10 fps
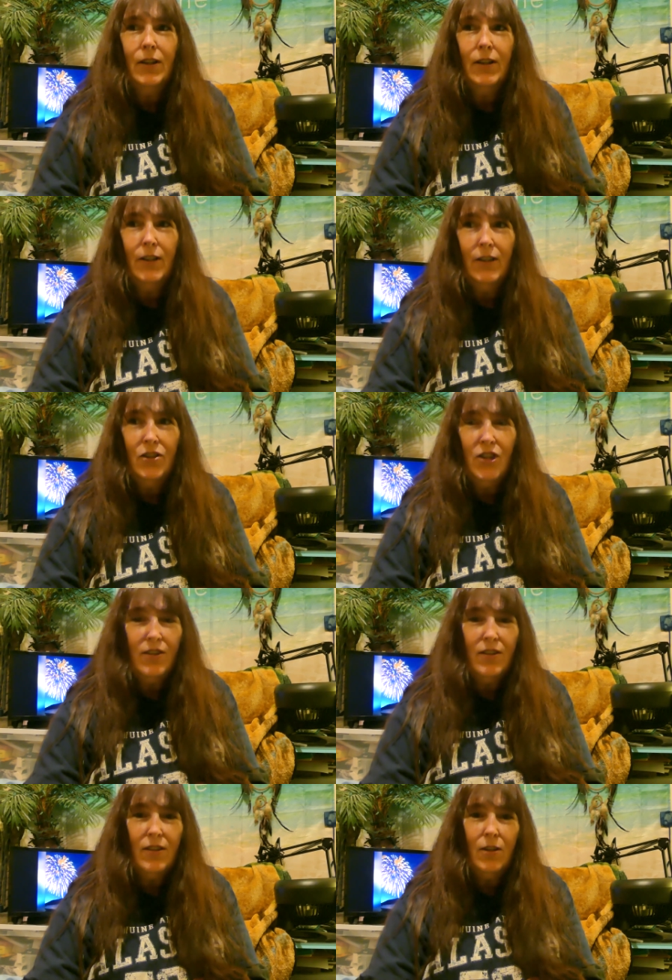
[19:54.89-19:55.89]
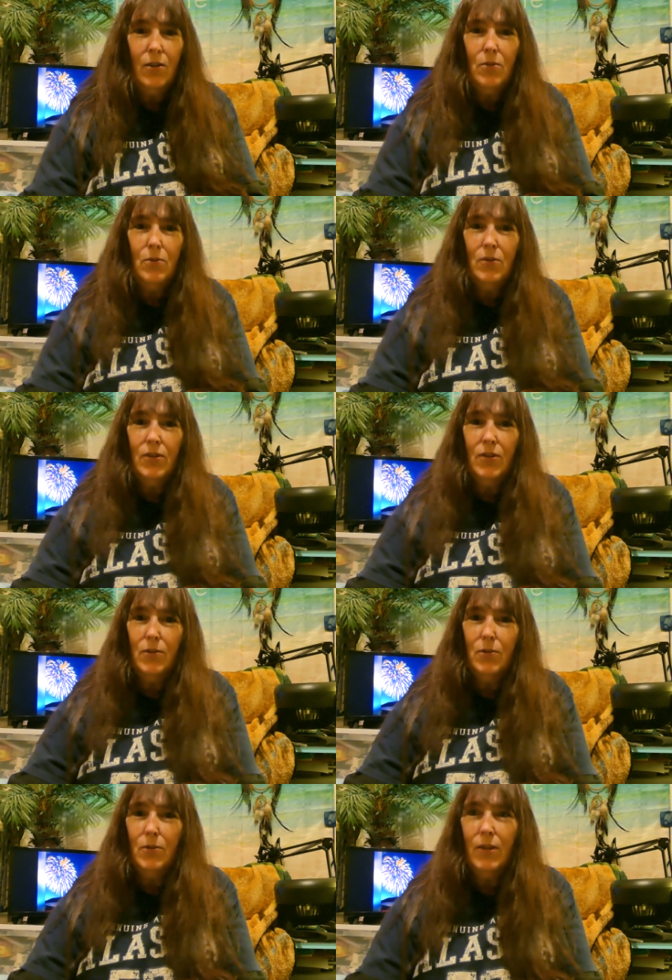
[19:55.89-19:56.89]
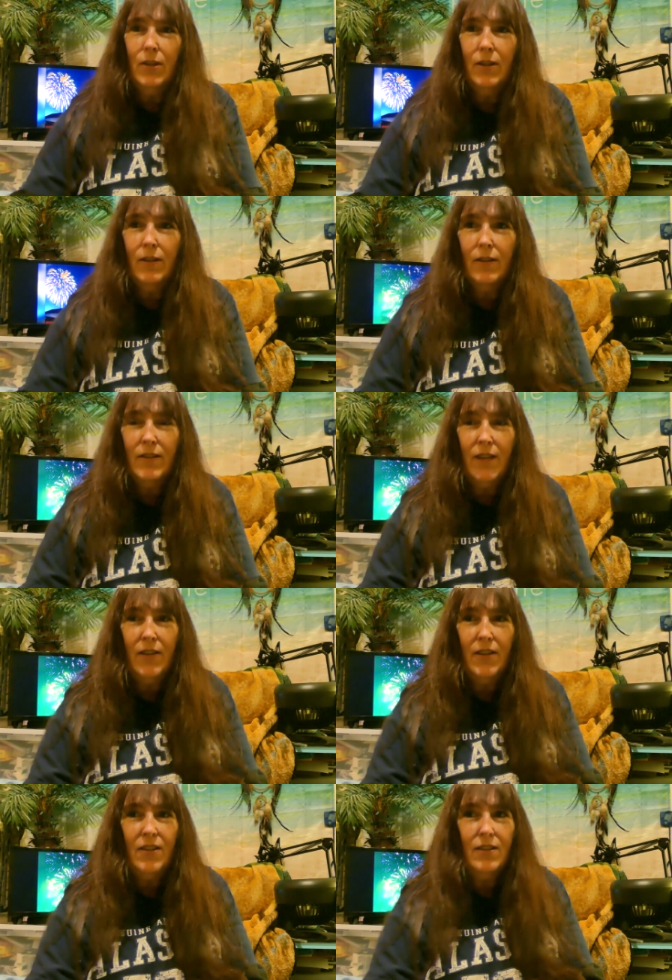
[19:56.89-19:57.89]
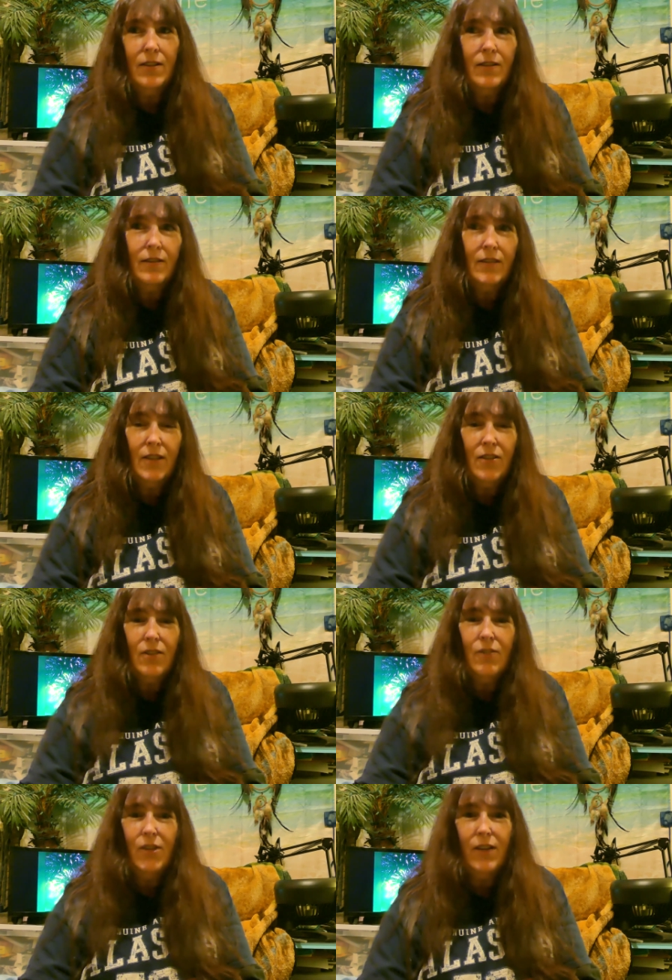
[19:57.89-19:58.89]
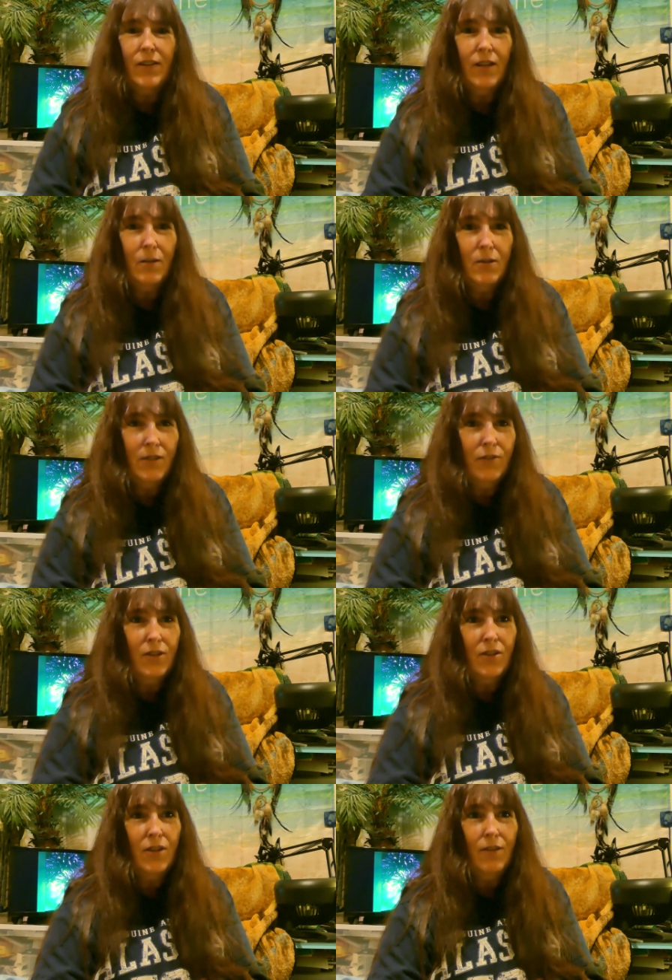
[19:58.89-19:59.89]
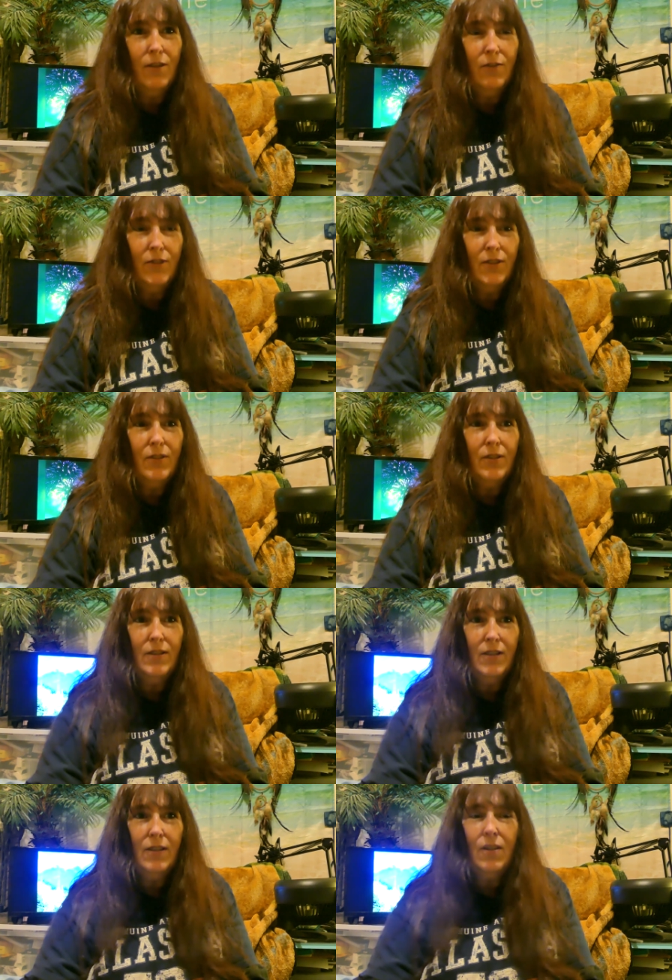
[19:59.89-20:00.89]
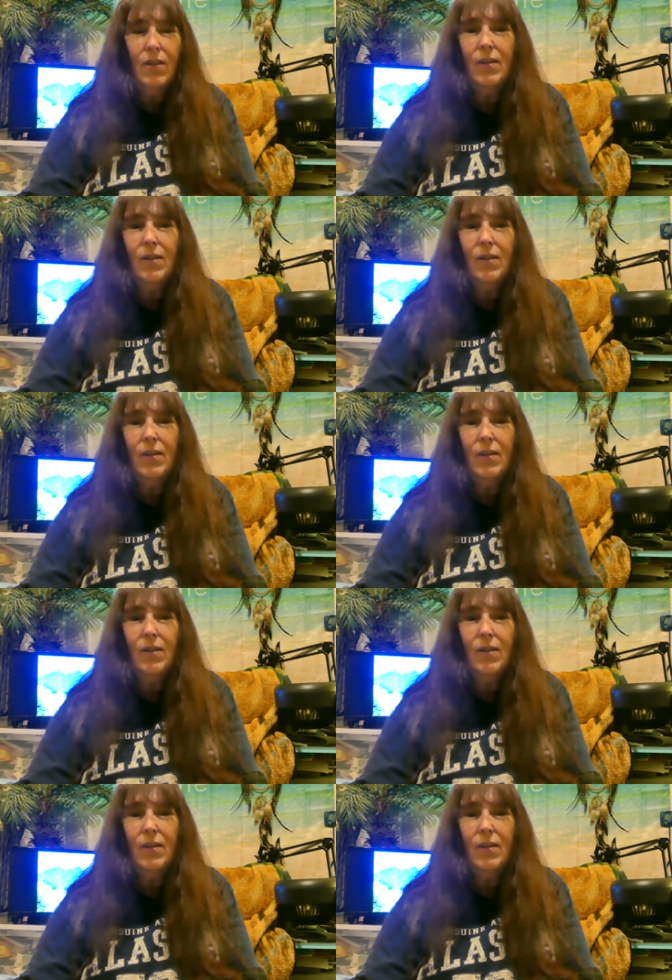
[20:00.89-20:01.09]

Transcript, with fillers: get a chance to go to the southeast section of Alaska, I would definitely uh, visit Sitka